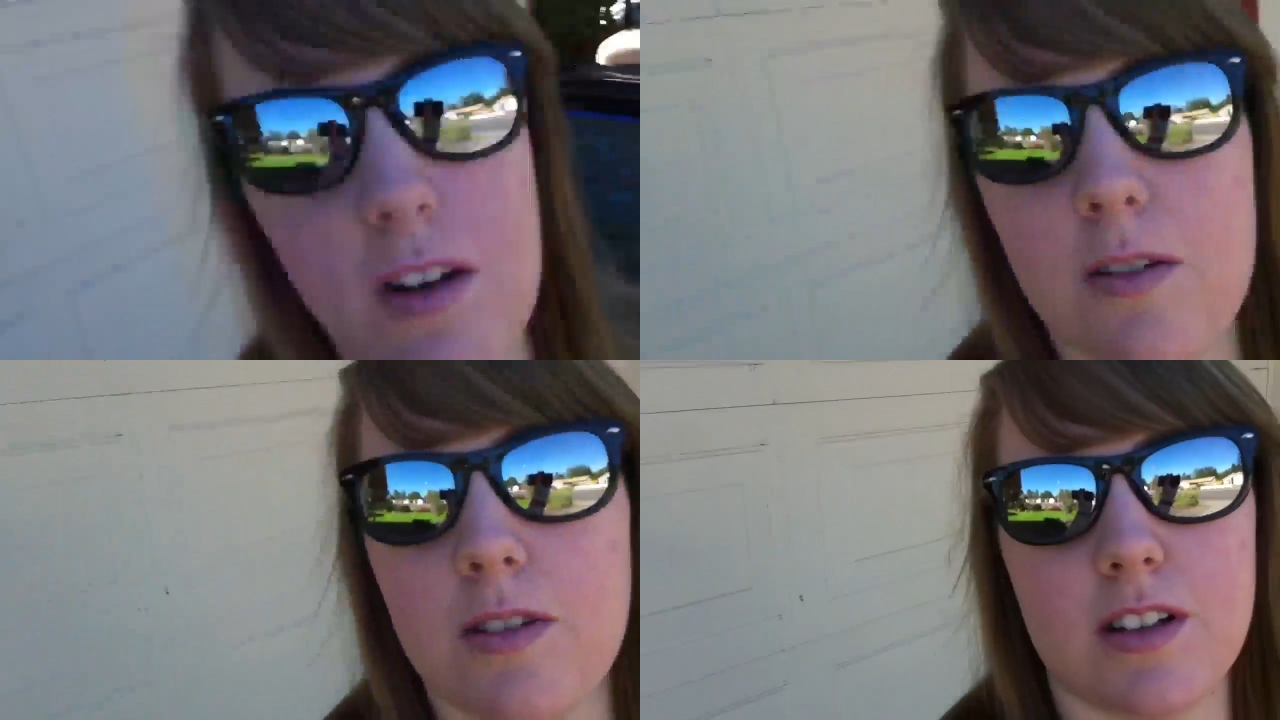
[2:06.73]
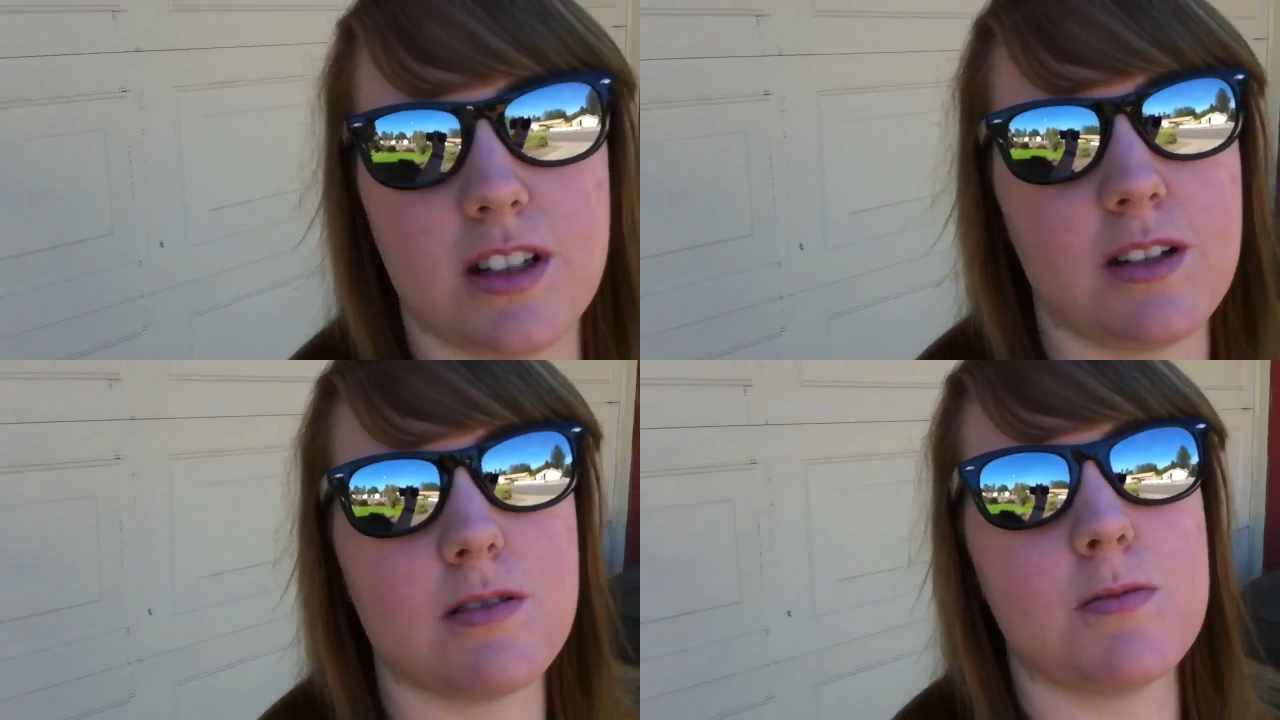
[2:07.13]
Oh,
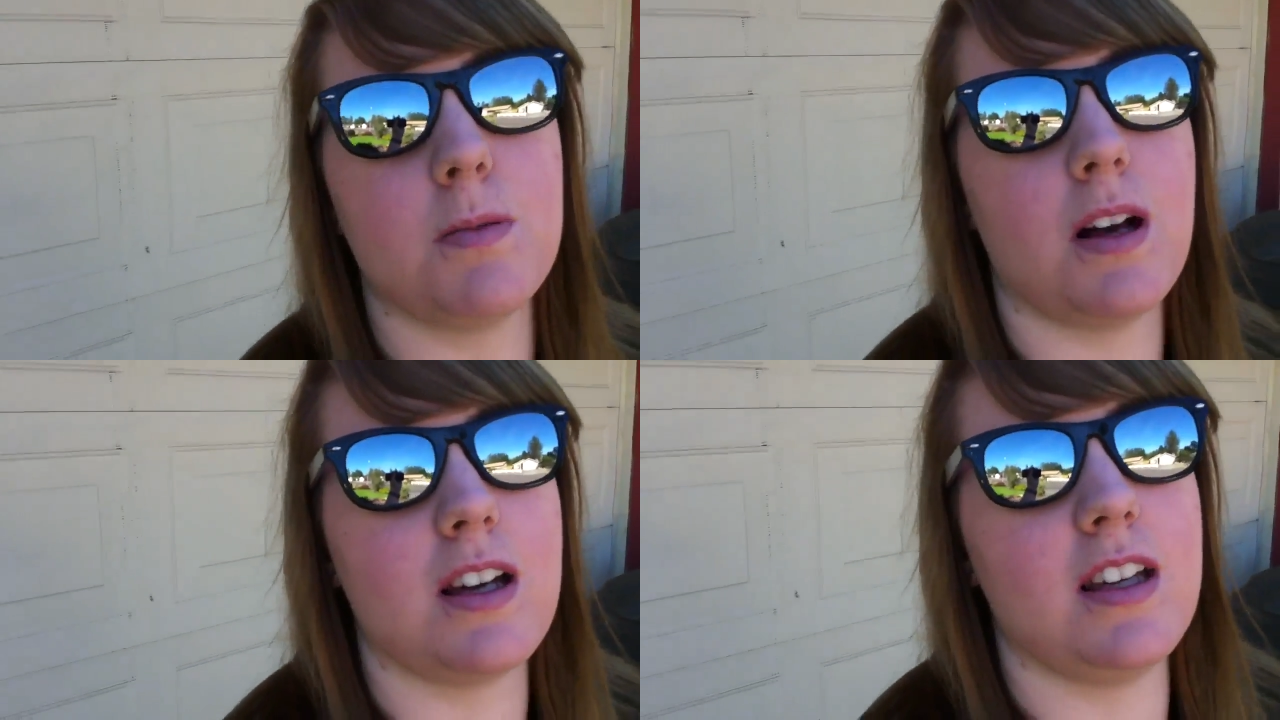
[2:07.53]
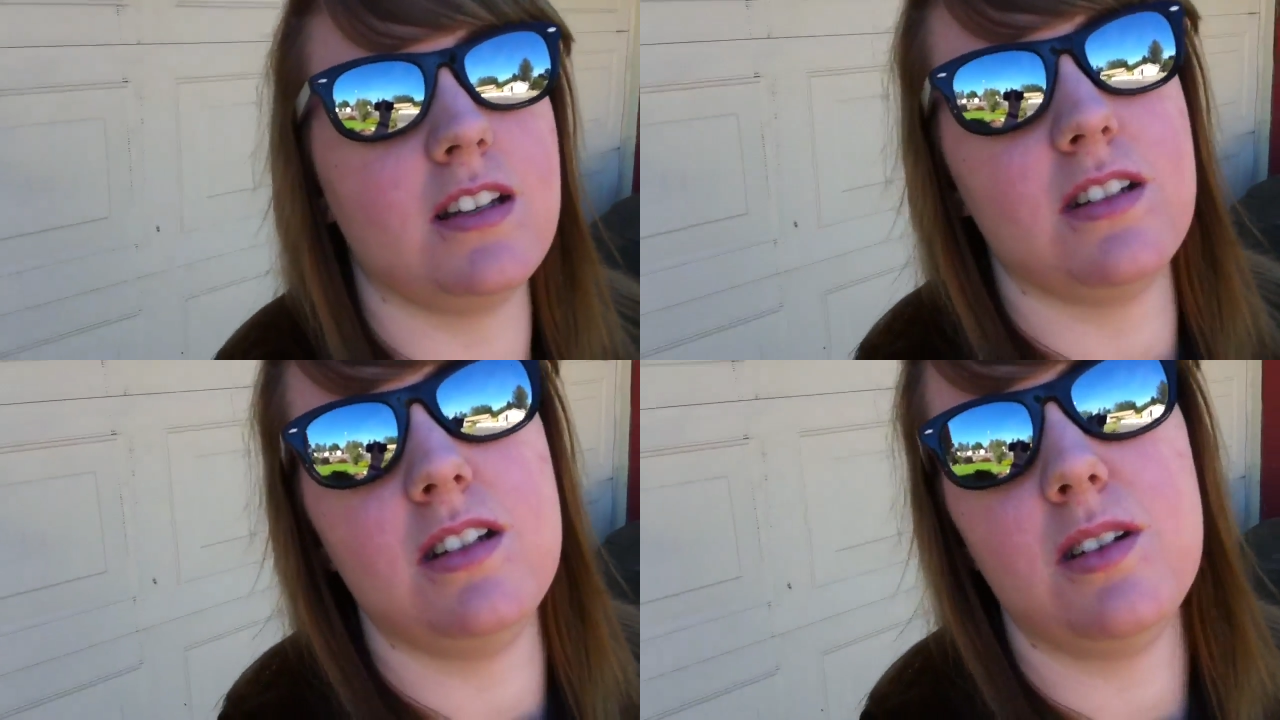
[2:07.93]
I thought I was
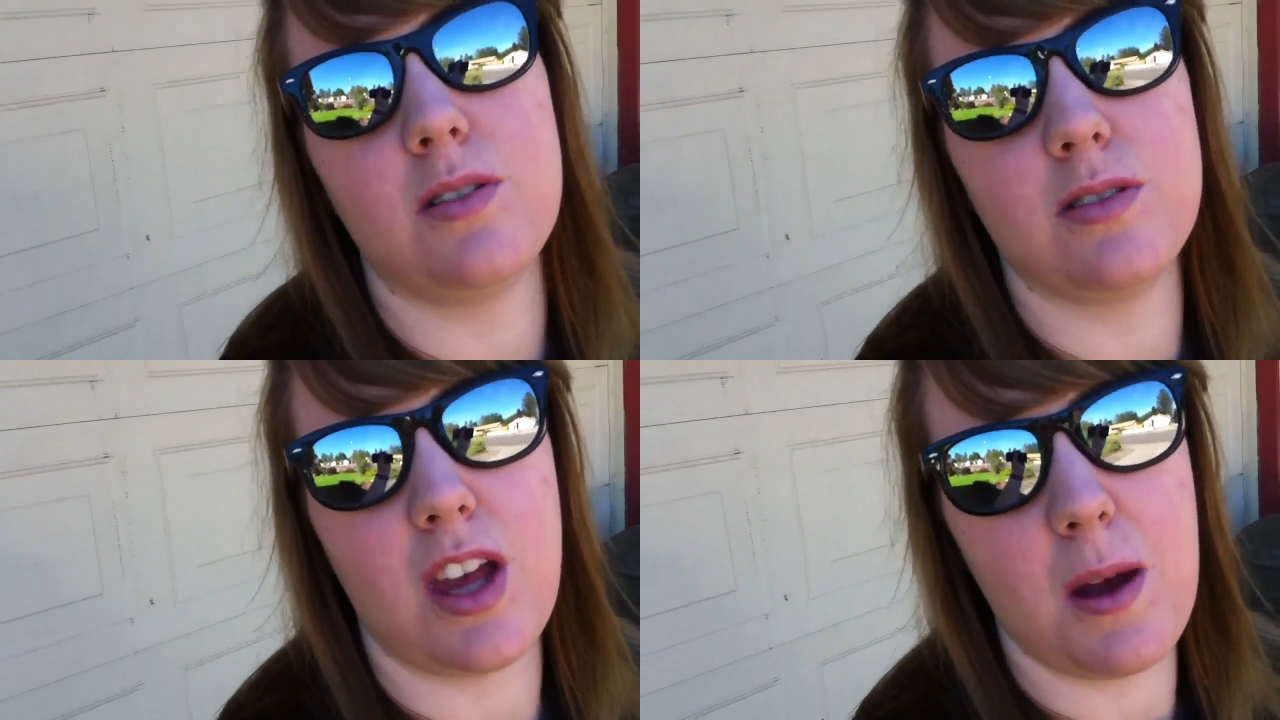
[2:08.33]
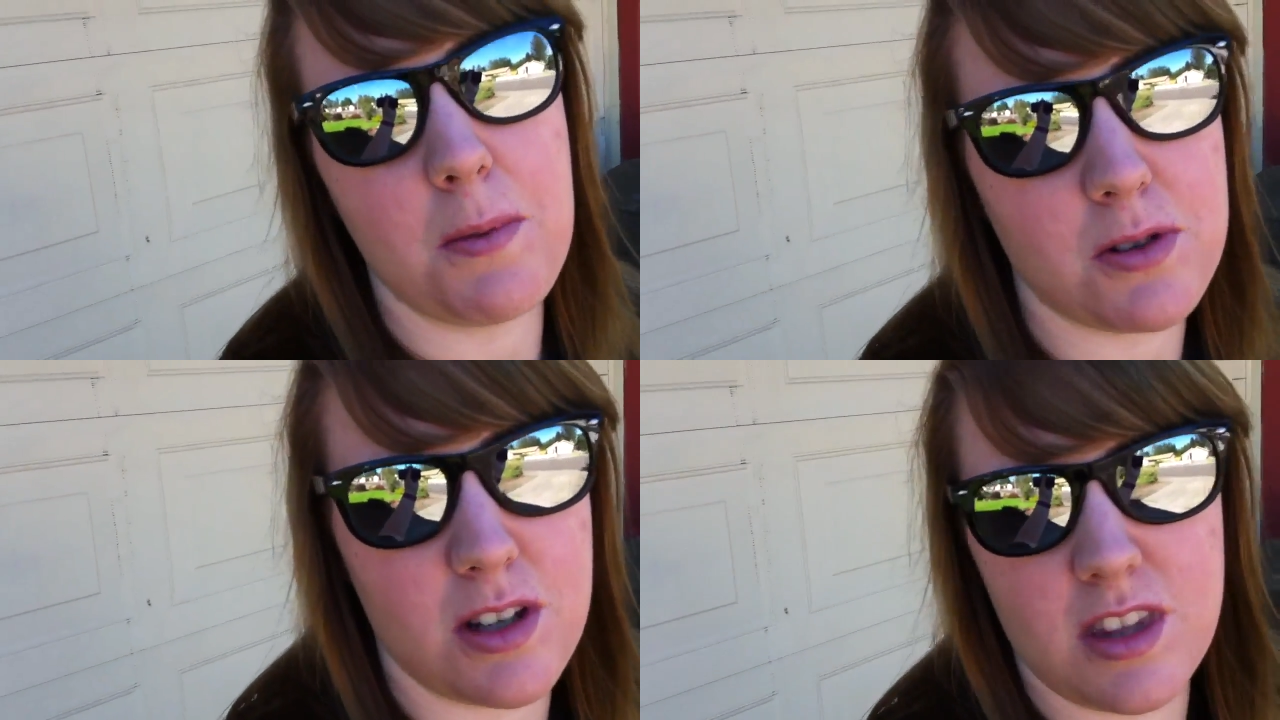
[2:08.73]
blocking. No,
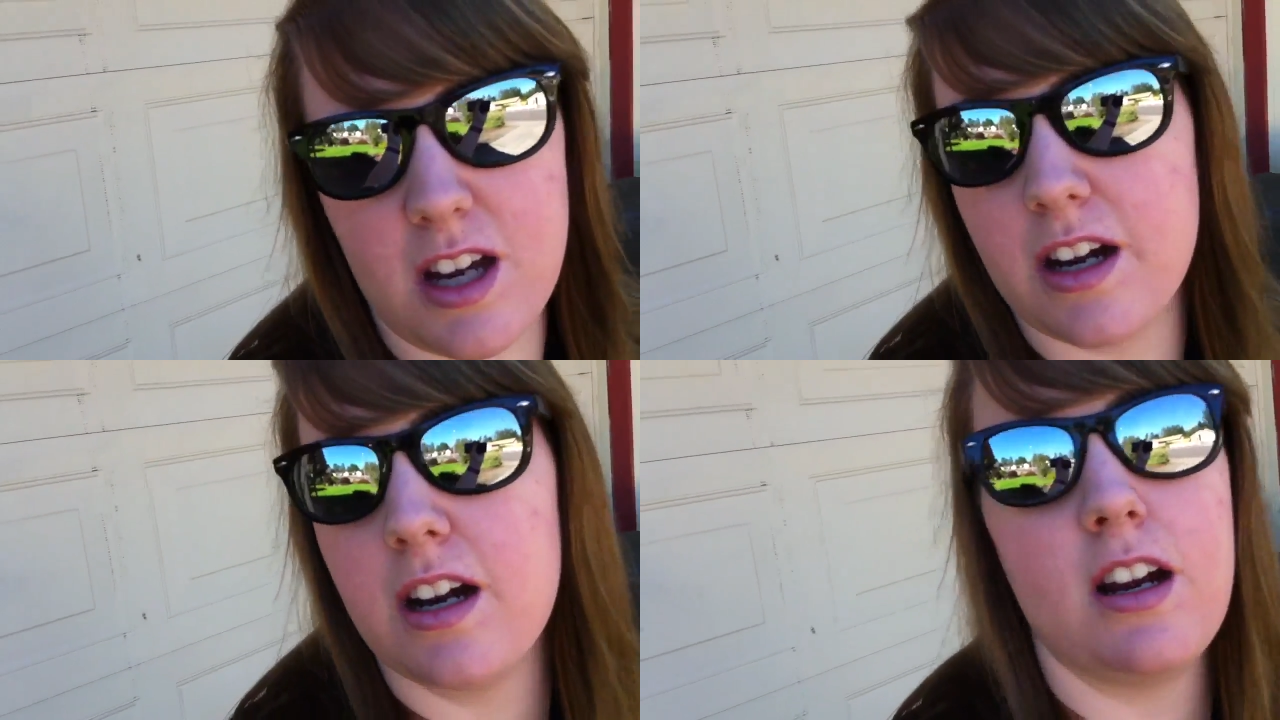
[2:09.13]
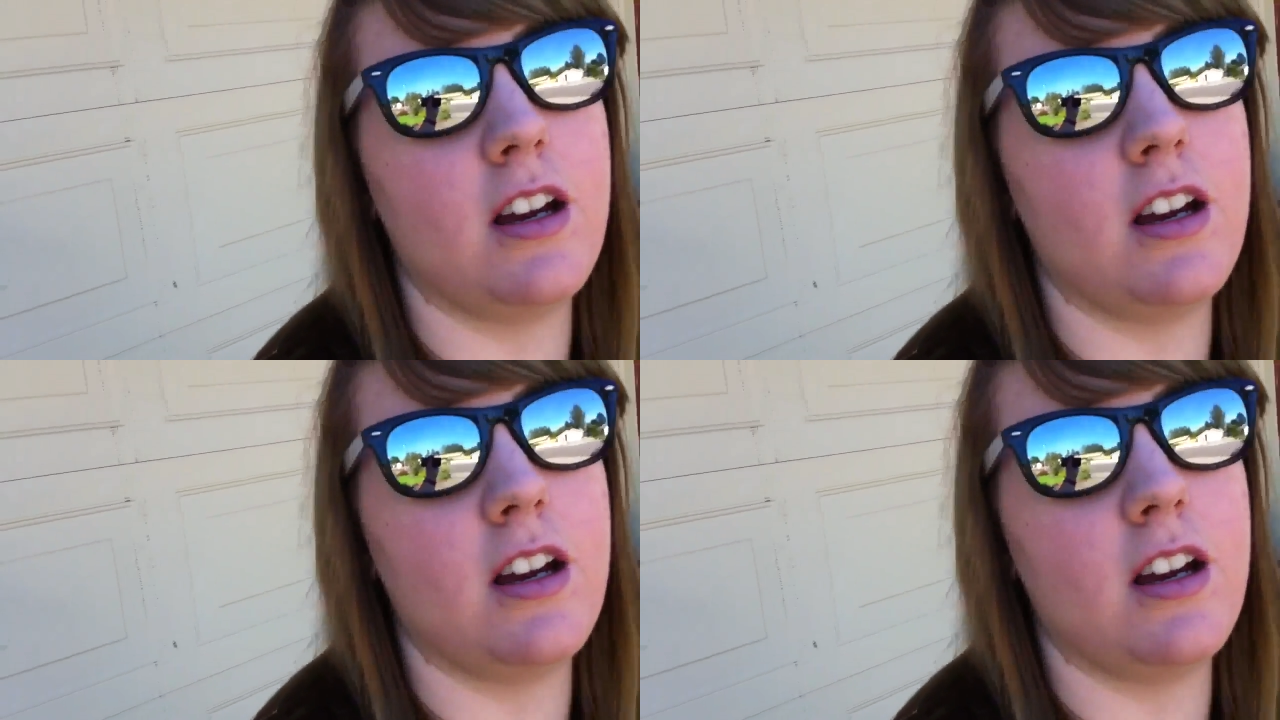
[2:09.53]
camera's right there.